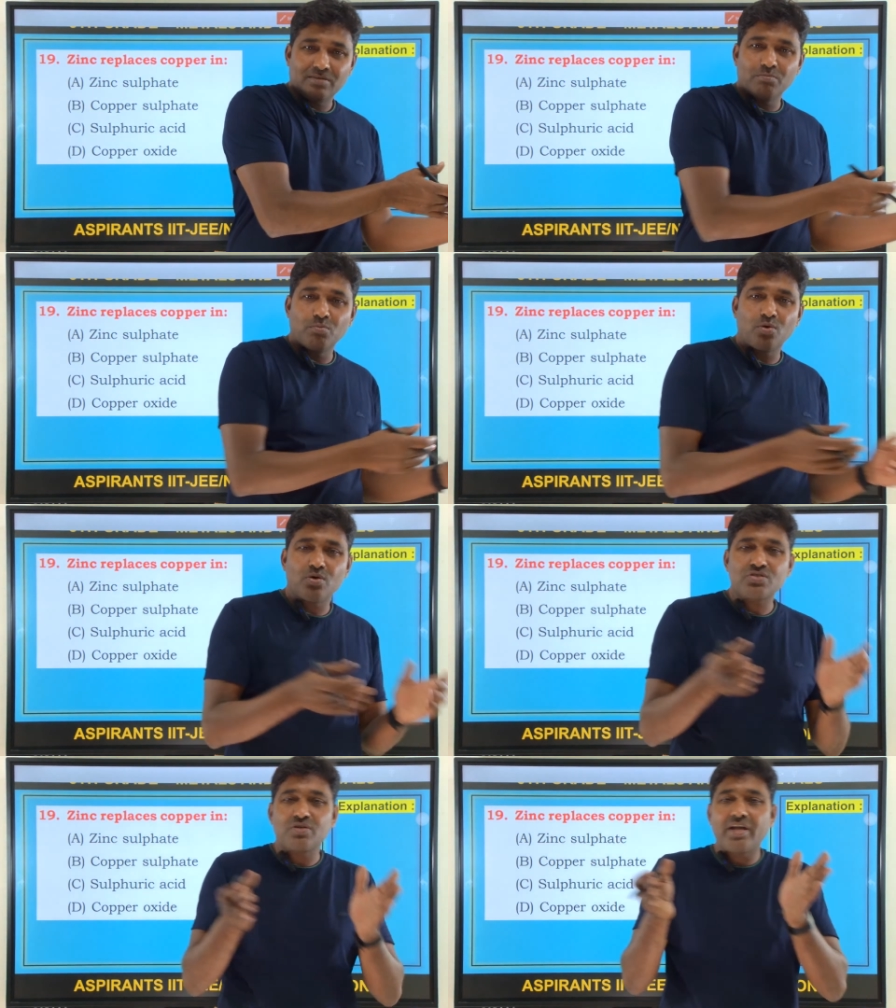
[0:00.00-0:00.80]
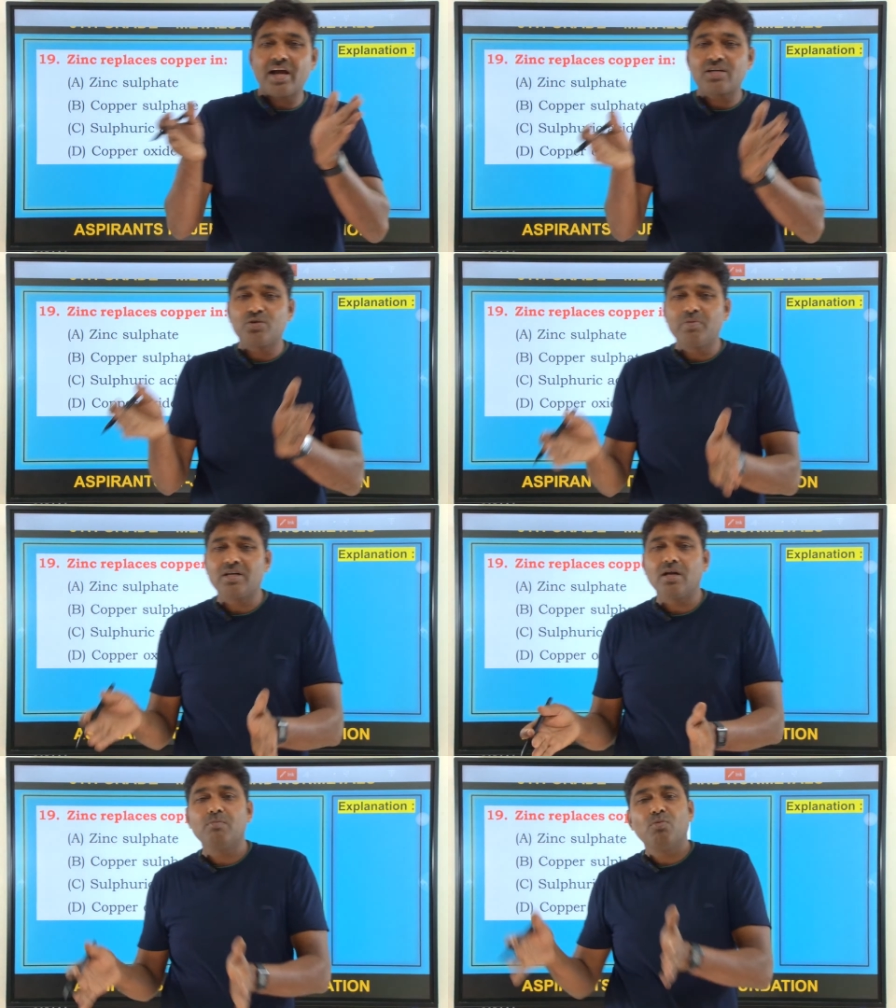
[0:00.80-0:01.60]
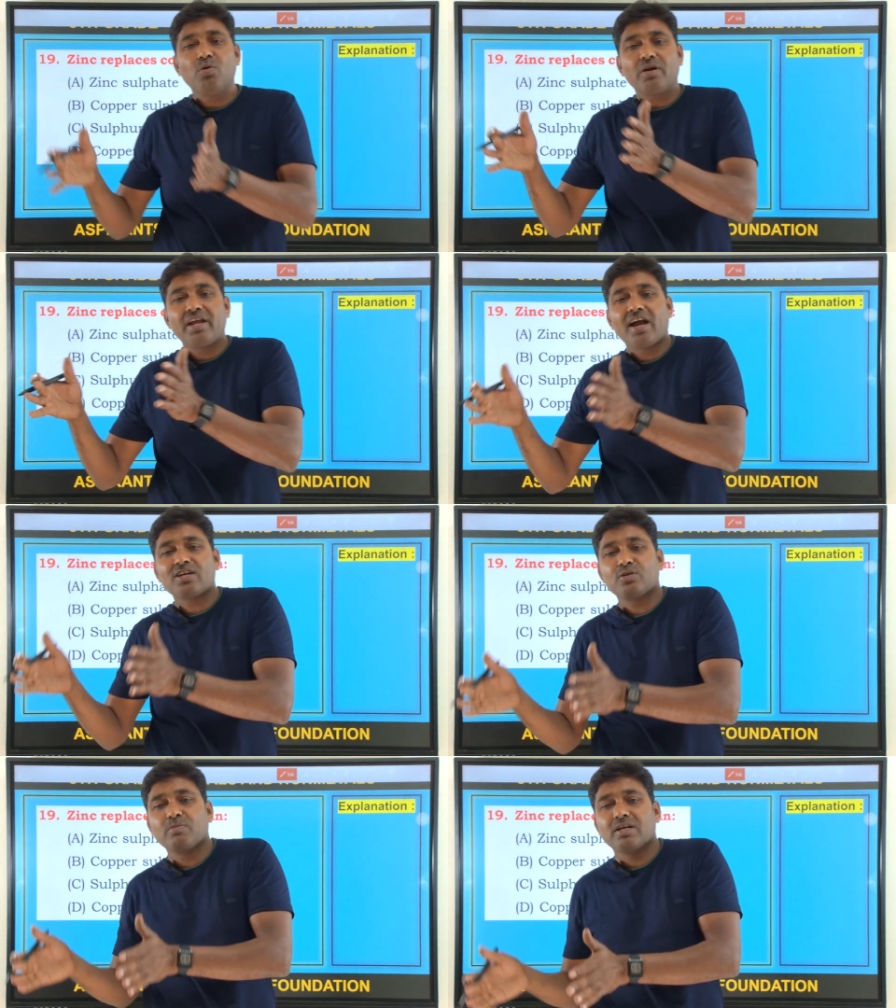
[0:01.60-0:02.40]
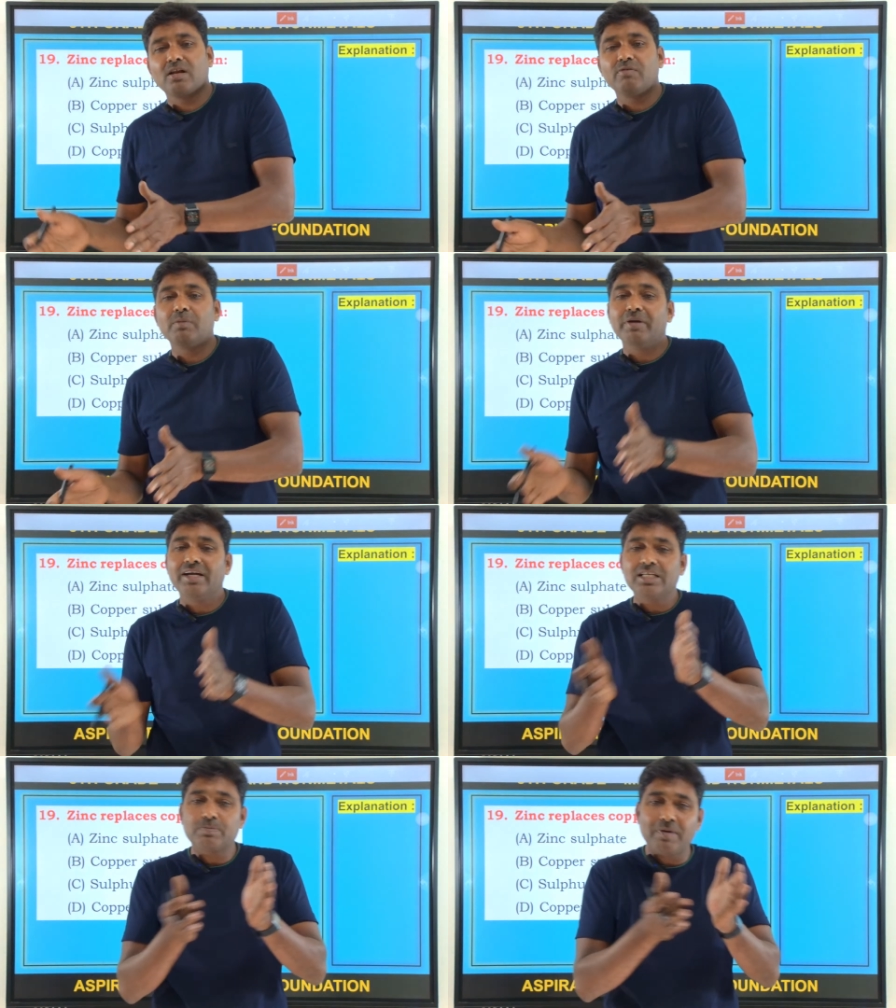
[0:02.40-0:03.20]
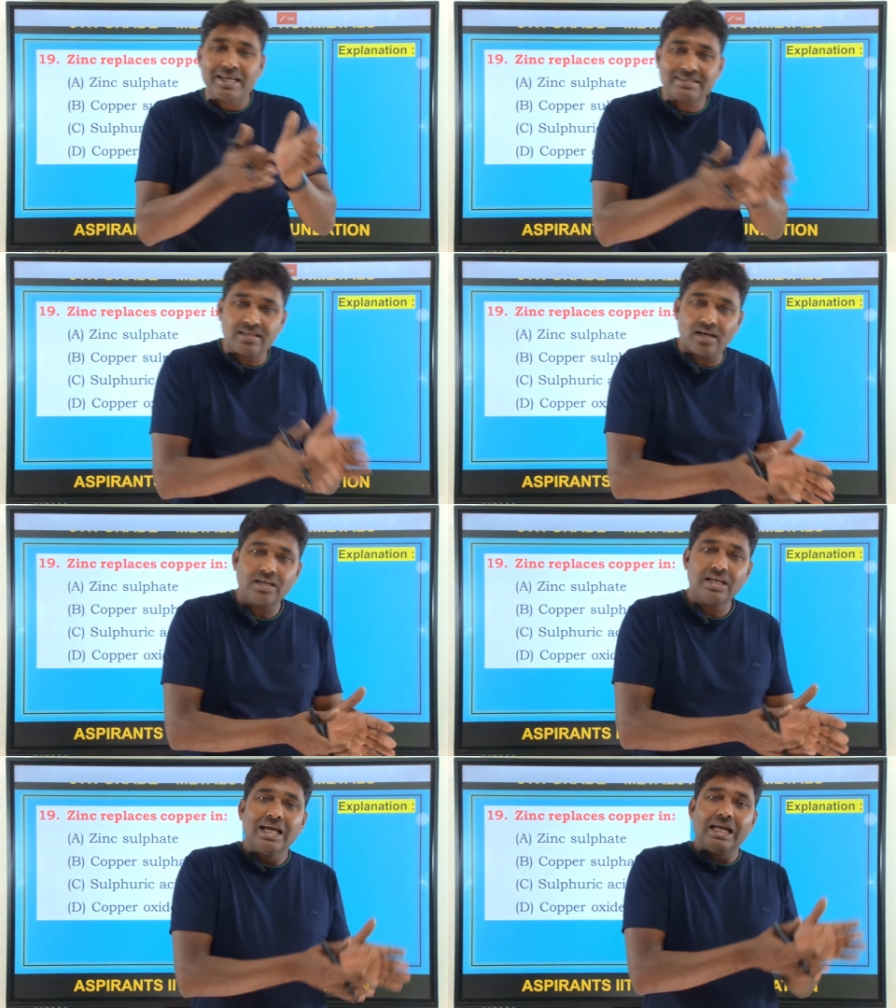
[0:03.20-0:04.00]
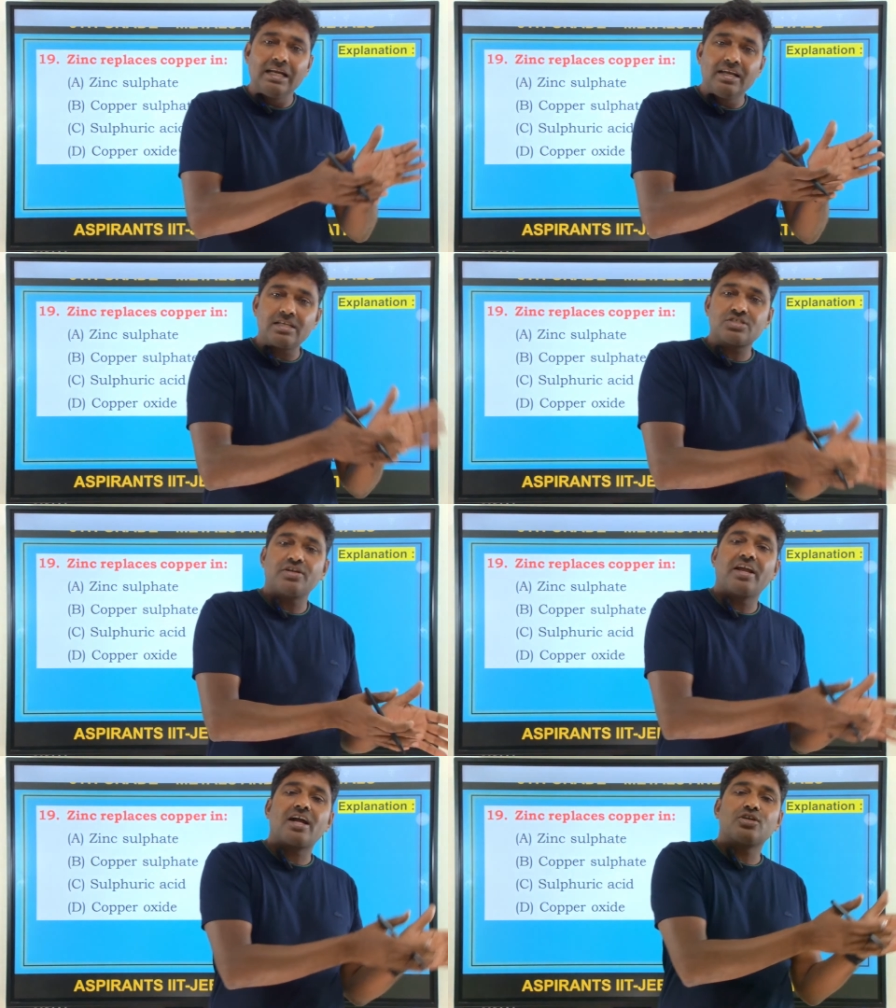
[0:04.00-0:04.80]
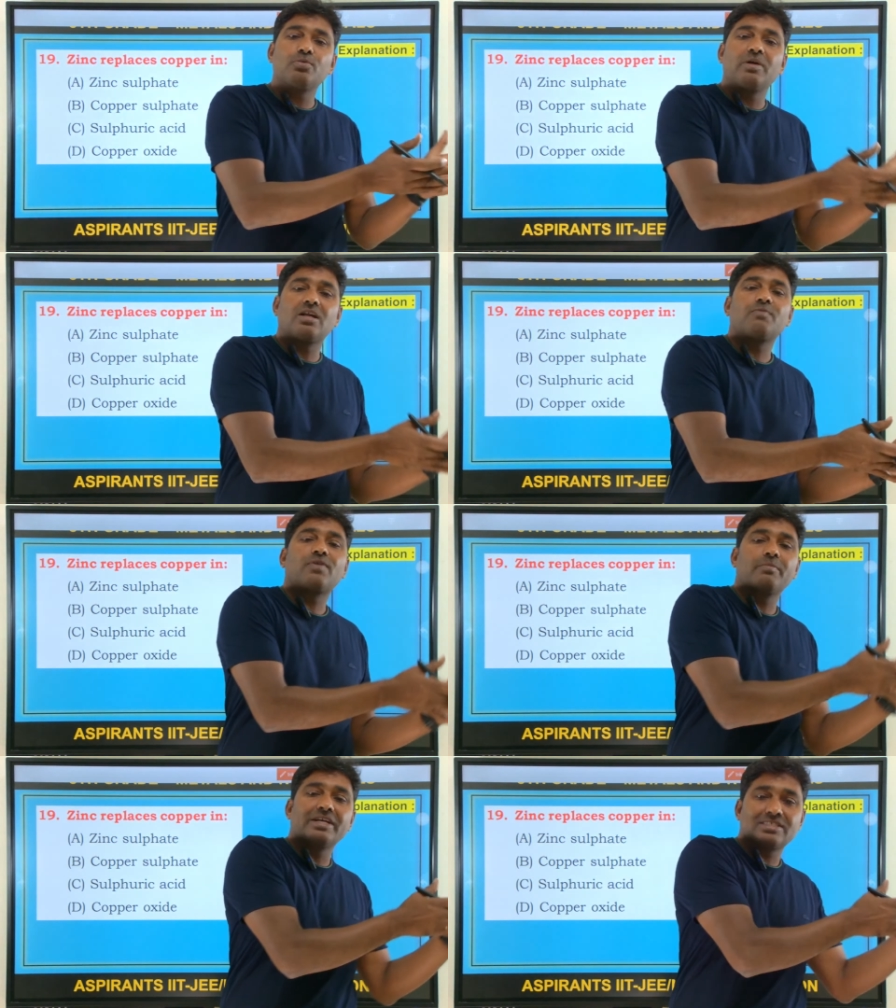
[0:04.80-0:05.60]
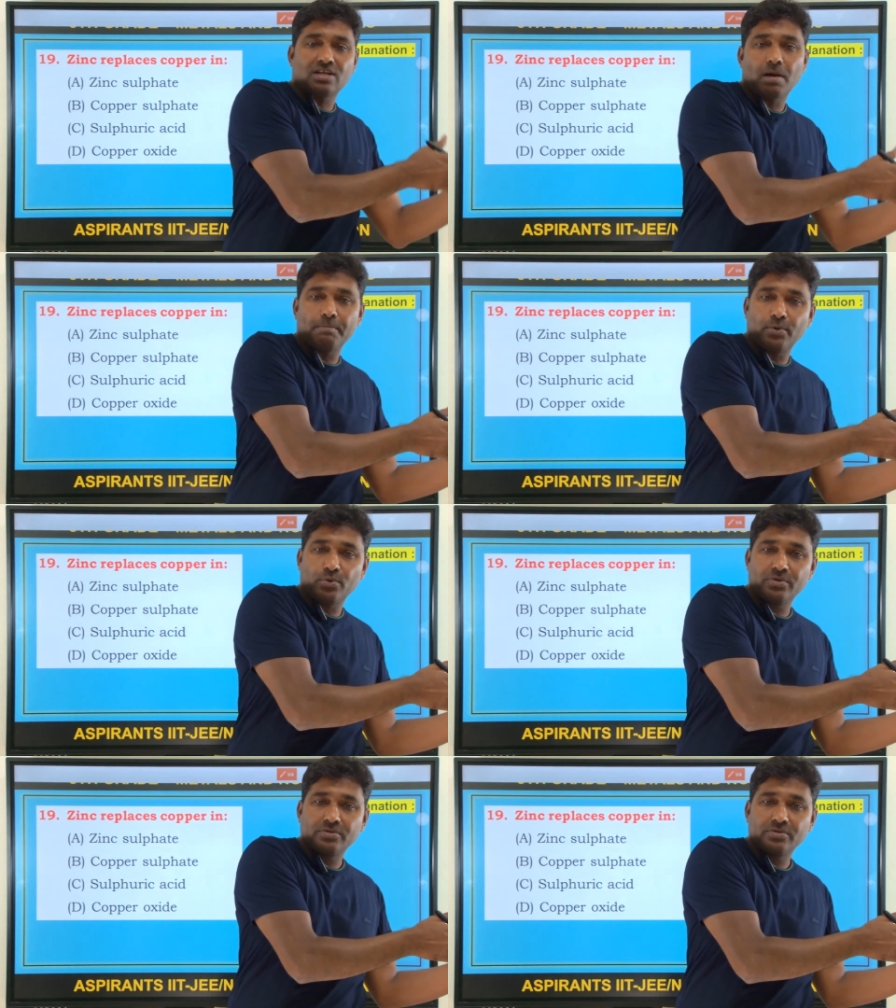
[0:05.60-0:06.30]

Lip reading: Most reactive metal, more reactive metal will be displace the least reactive metal from its compound.